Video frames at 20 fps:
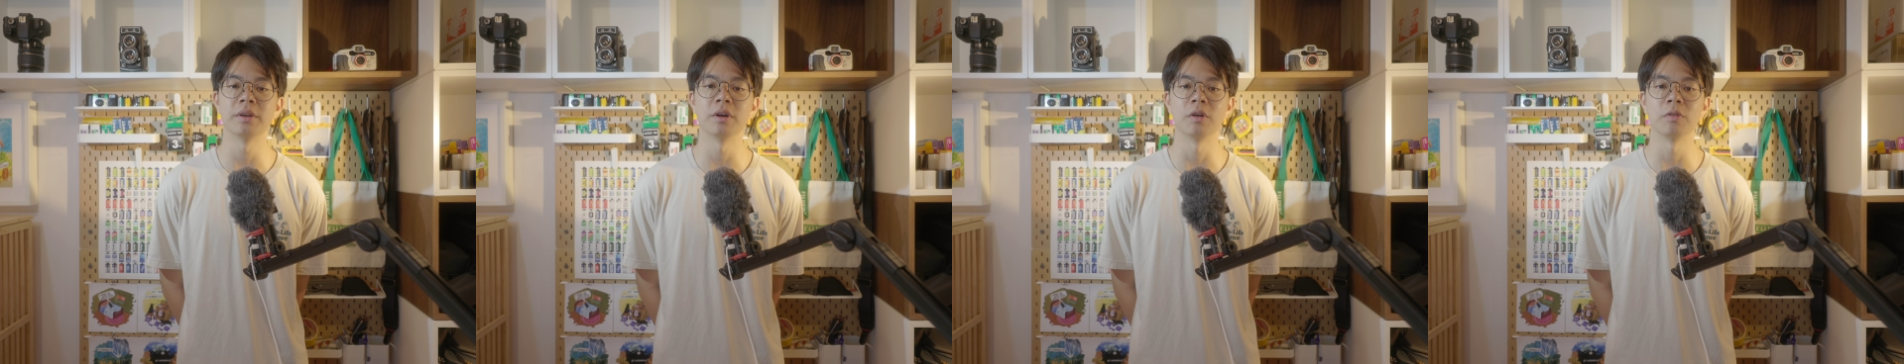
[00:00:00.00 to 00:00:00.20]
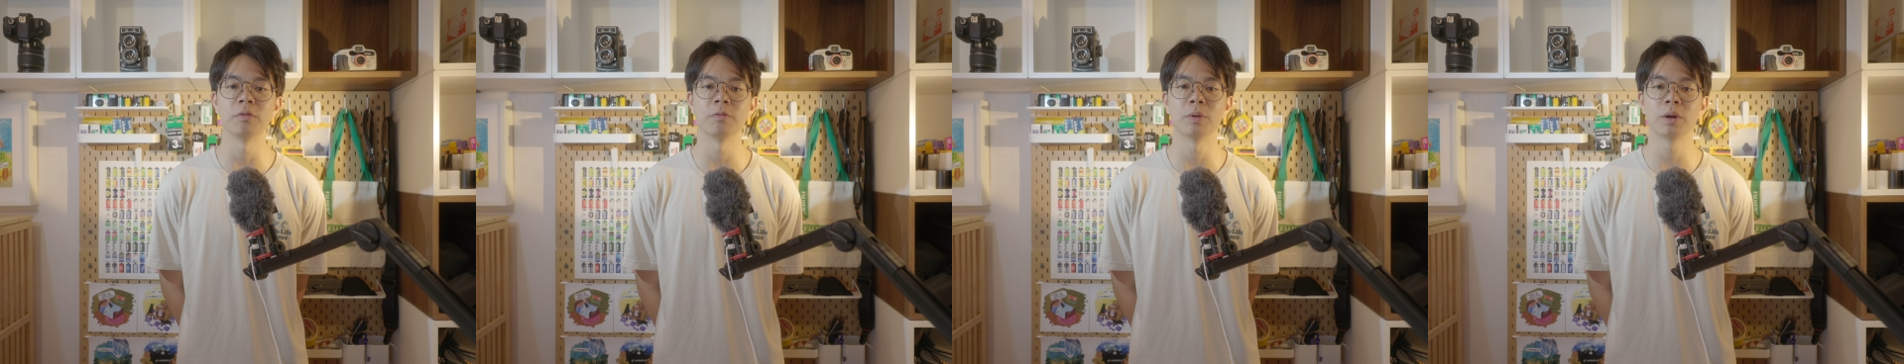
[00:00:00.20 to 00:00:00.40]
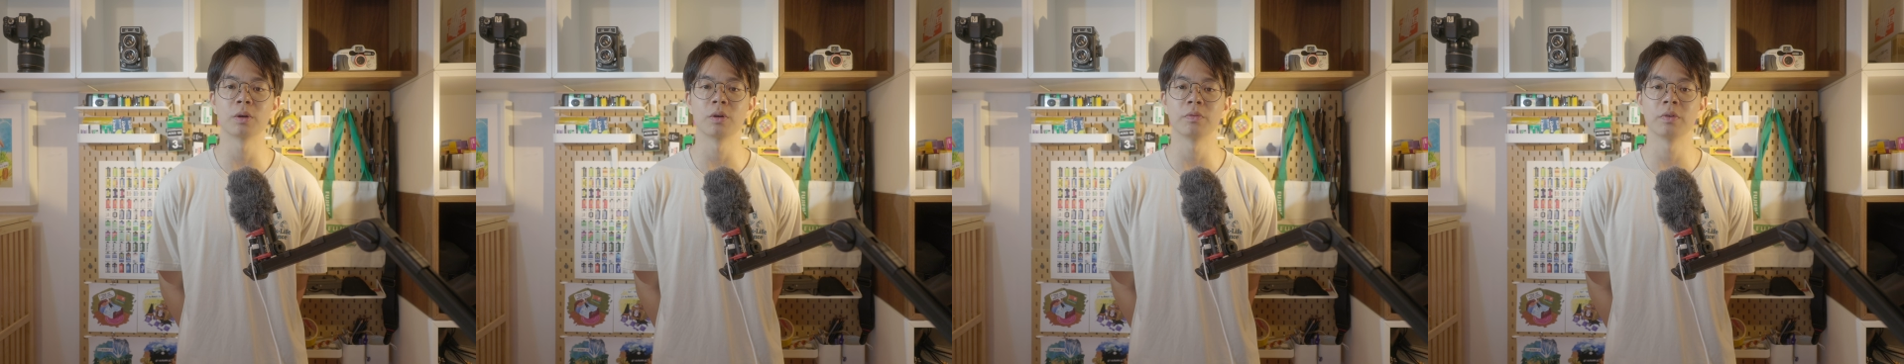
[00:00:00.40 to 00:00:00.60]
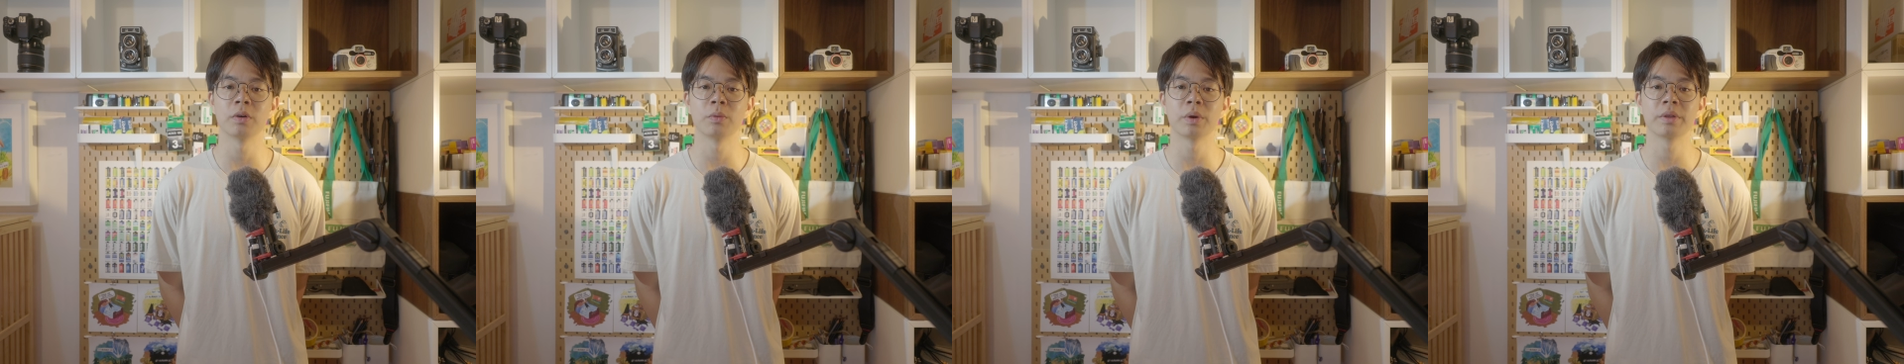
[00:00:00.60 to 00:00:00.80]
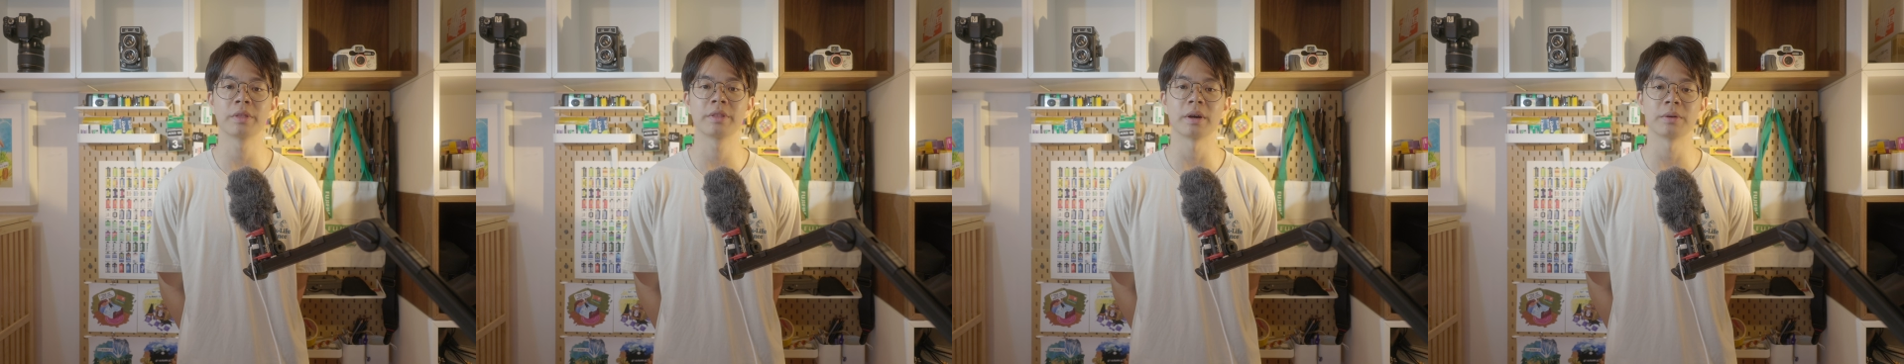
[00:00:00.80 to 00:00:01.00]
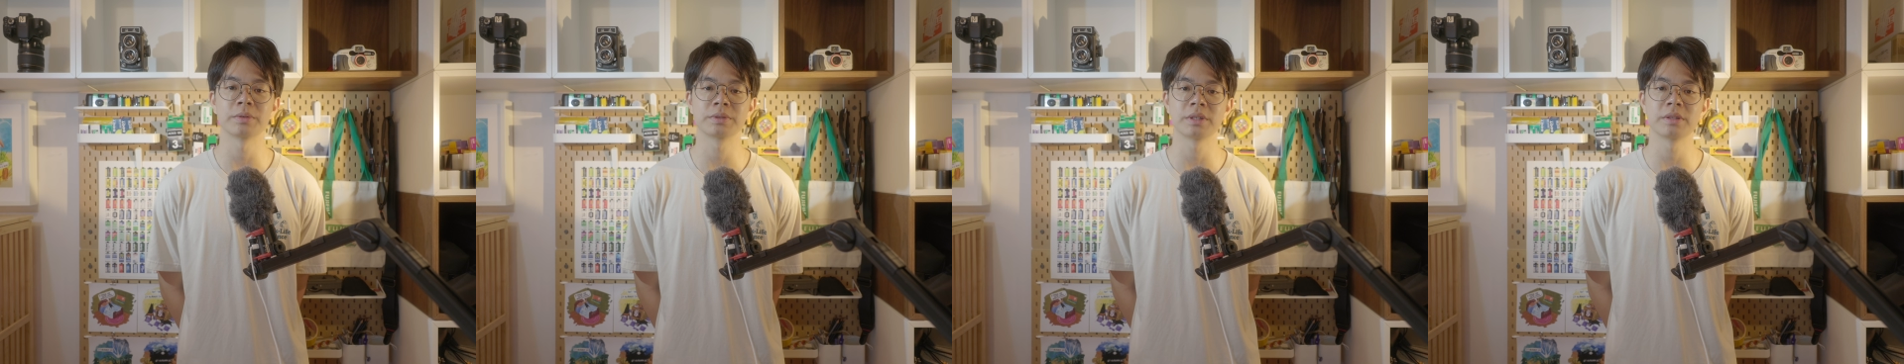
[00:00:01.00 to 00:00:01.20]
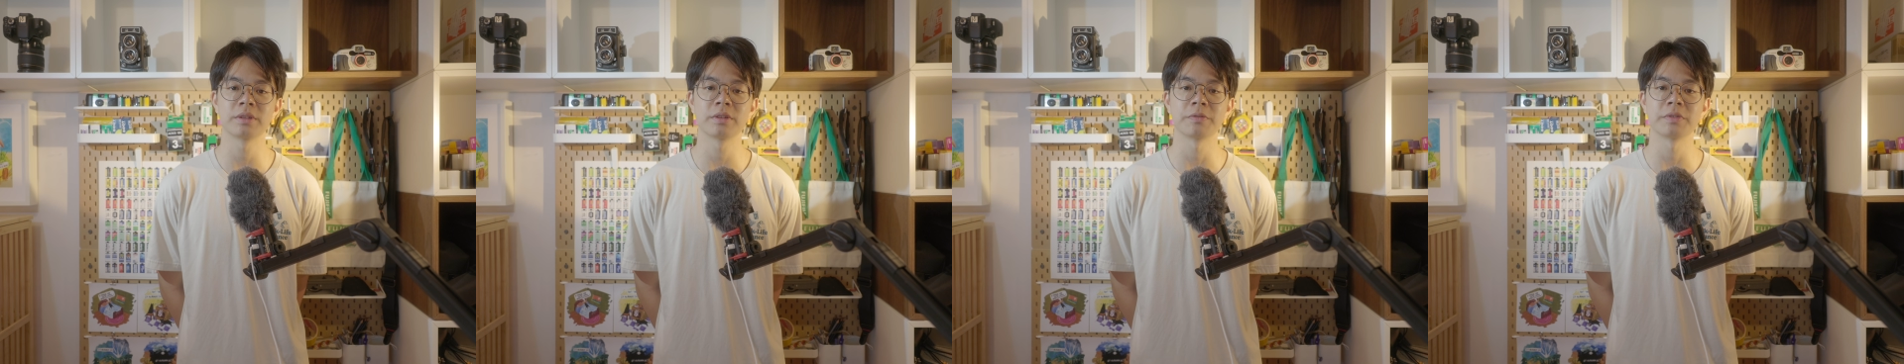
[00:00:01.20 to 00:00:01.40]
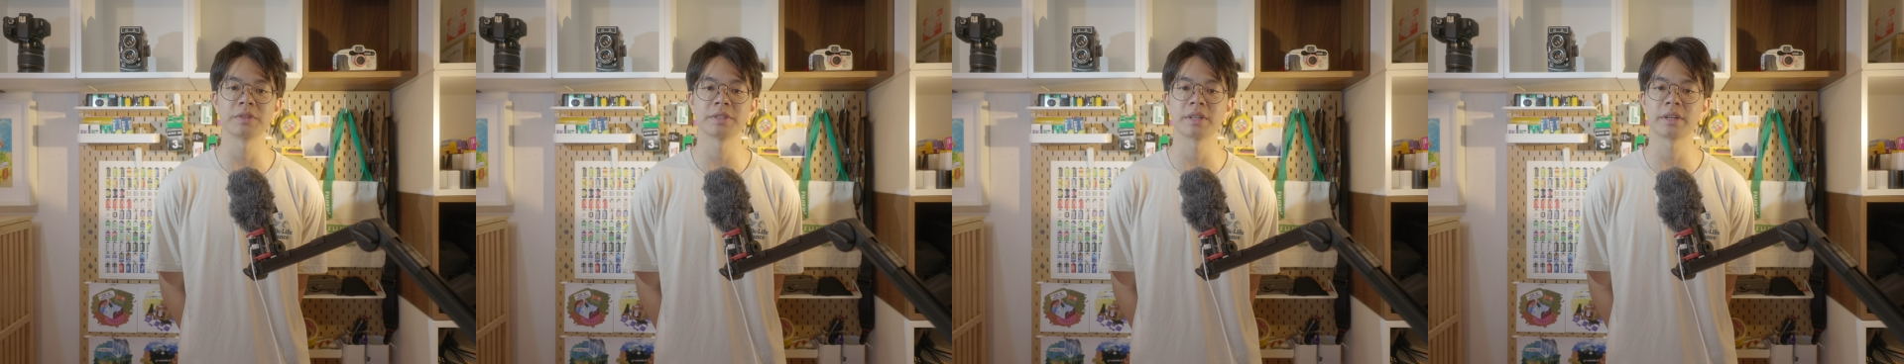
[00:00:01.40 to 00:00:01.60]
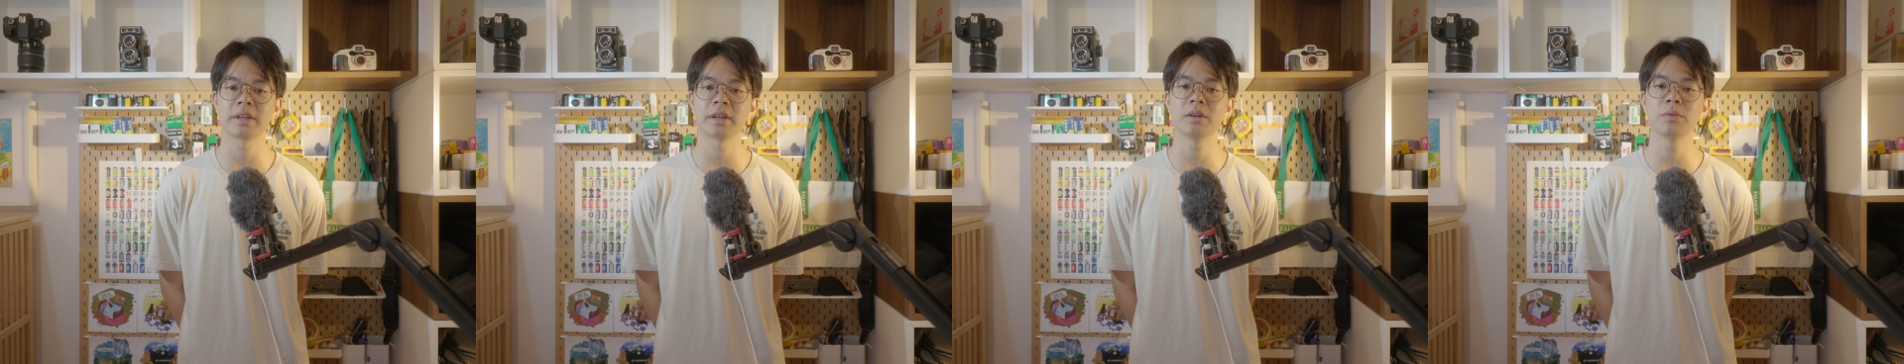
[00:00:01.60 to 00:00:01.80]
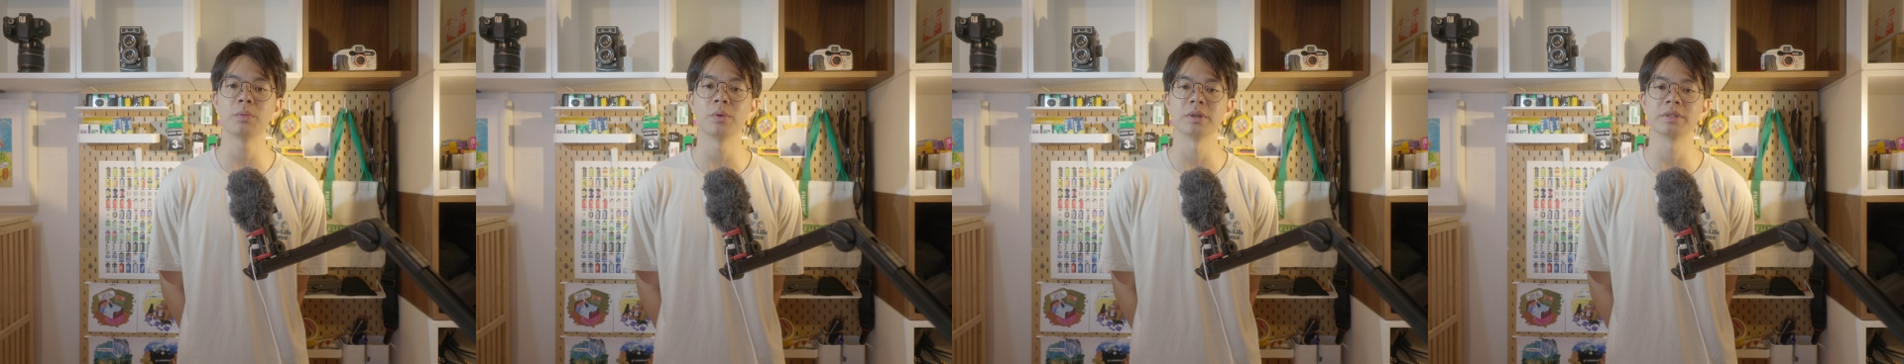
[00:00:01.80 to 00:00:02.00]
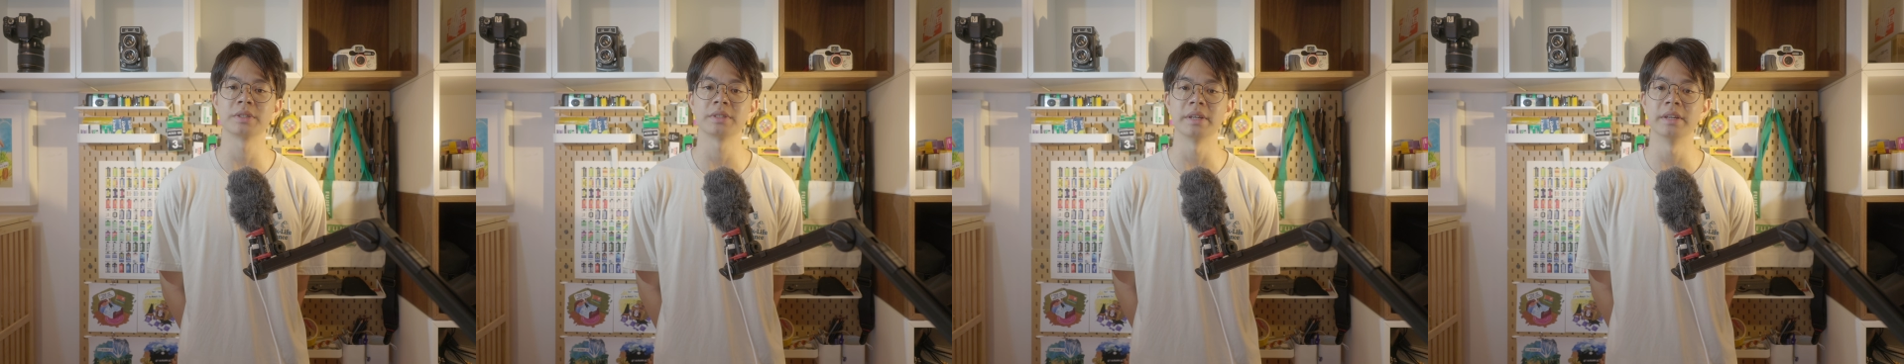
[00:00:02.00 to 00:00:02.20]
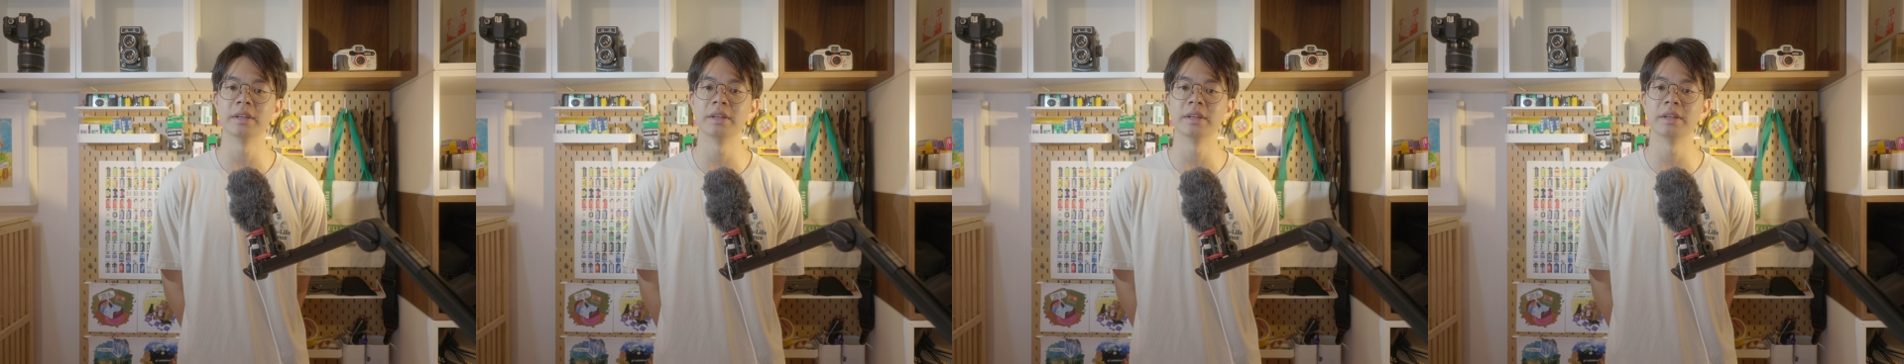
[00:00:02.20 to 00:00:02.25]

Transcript: of 1/1000th of a second was